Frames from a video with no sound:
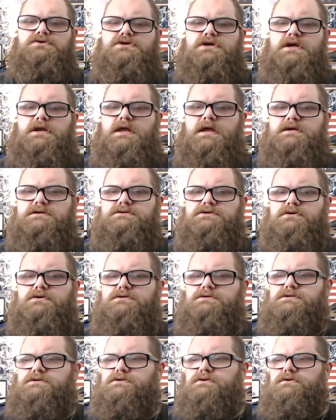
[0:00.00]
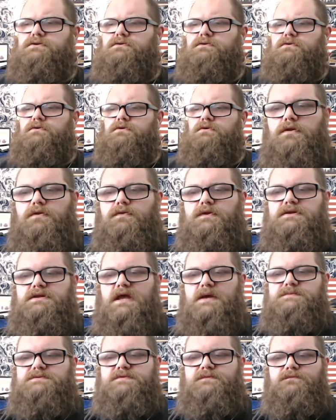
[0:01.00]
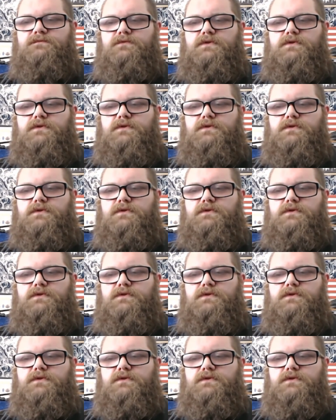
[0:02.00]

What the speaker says: Gen Xers to the types of